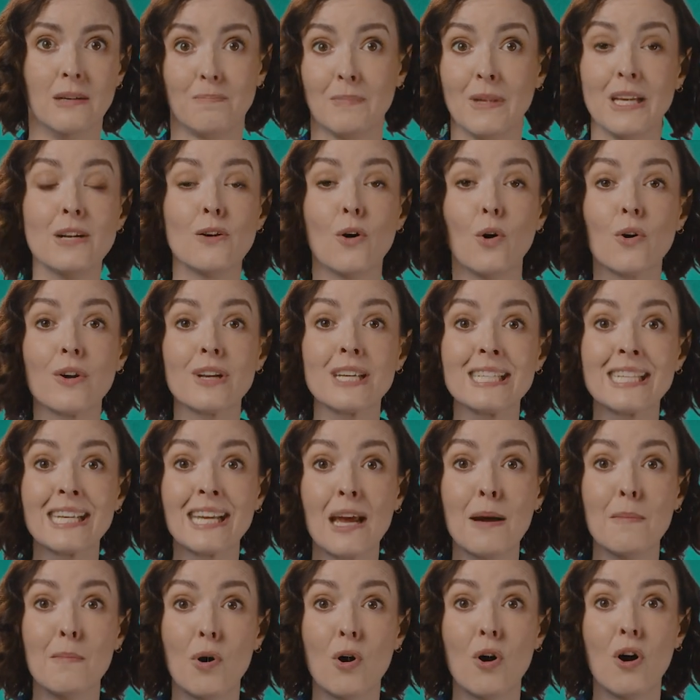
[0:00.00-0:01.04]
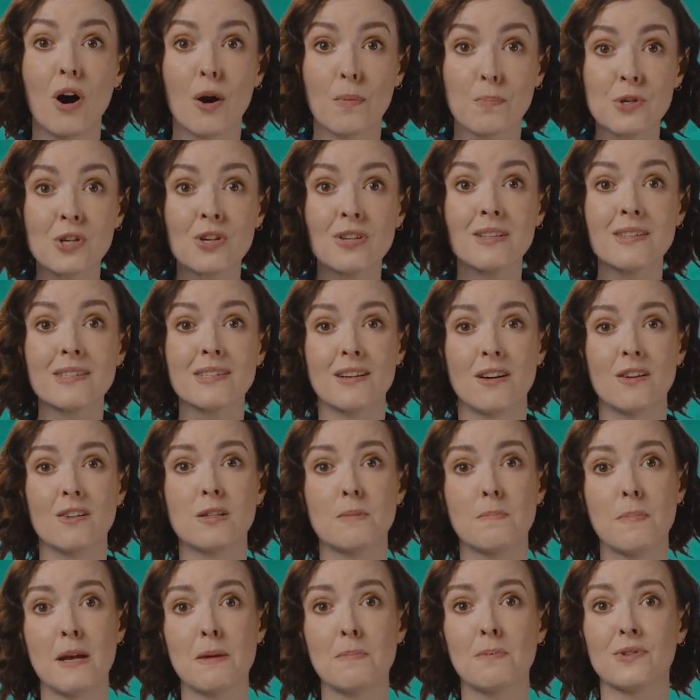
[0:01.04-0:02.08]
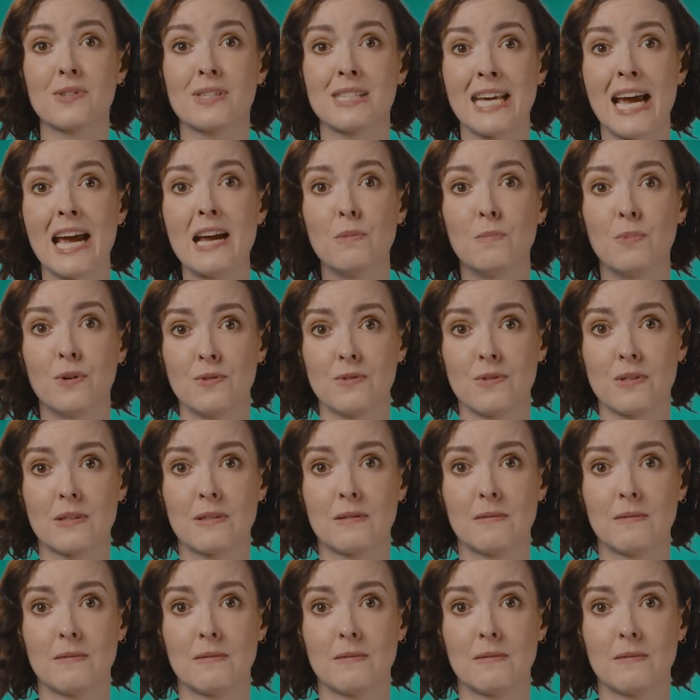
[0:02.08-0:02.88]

in order to get more options onto people's tables.